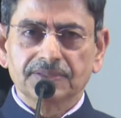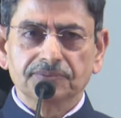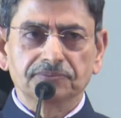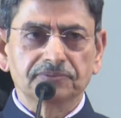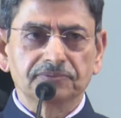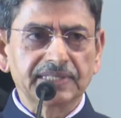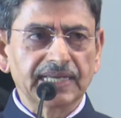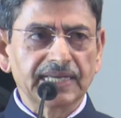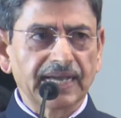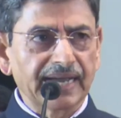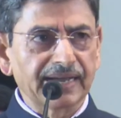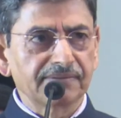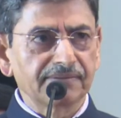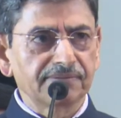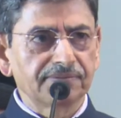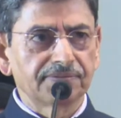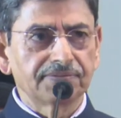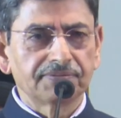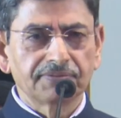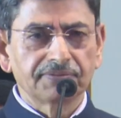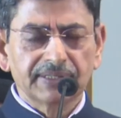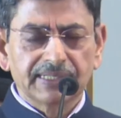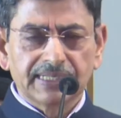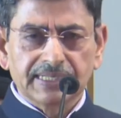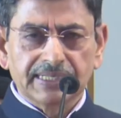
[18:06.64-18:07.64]
we
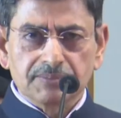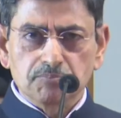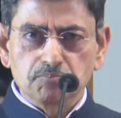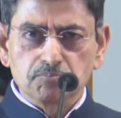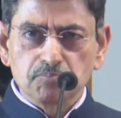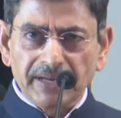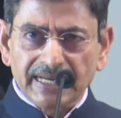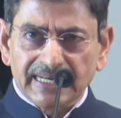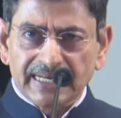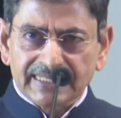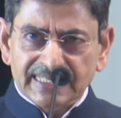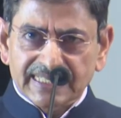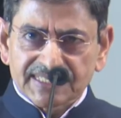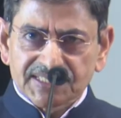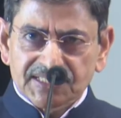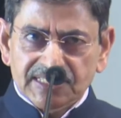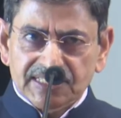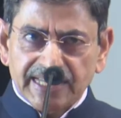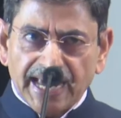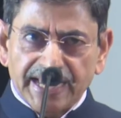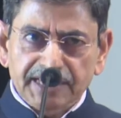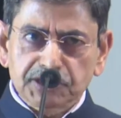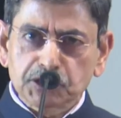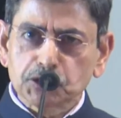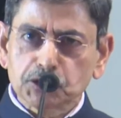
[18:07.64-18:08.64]
have made
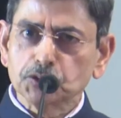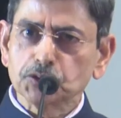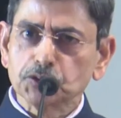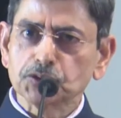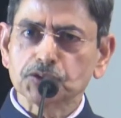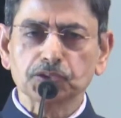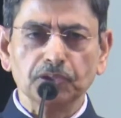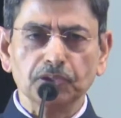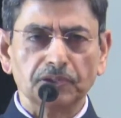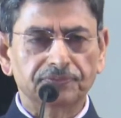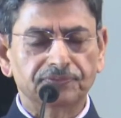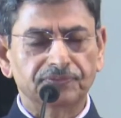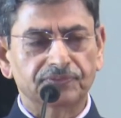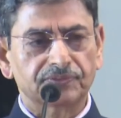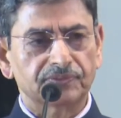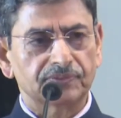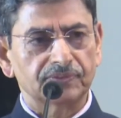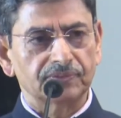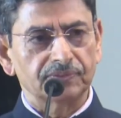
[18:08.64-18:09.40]
statues of